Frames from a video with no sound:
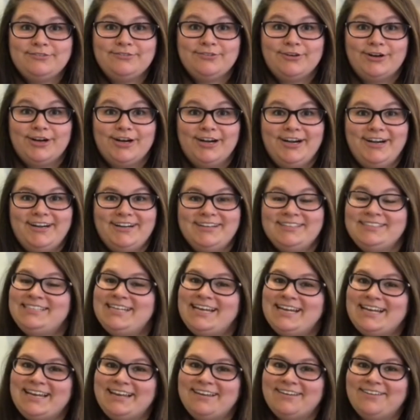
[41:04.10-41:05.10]
for
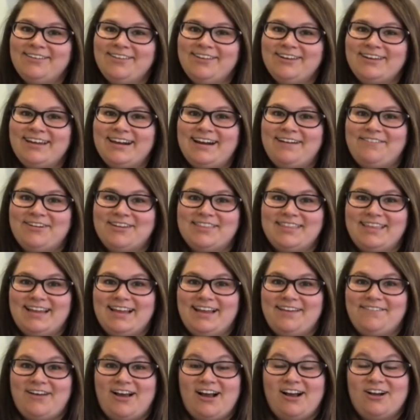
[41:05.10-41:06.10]
taking a look at everything
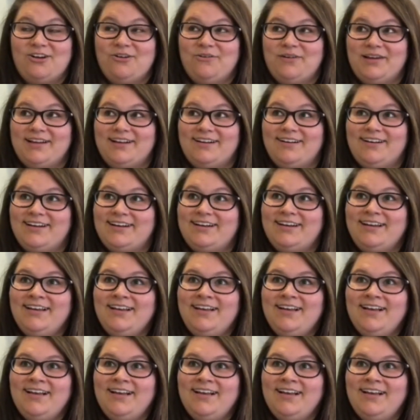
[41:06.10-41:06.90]
I've got going on.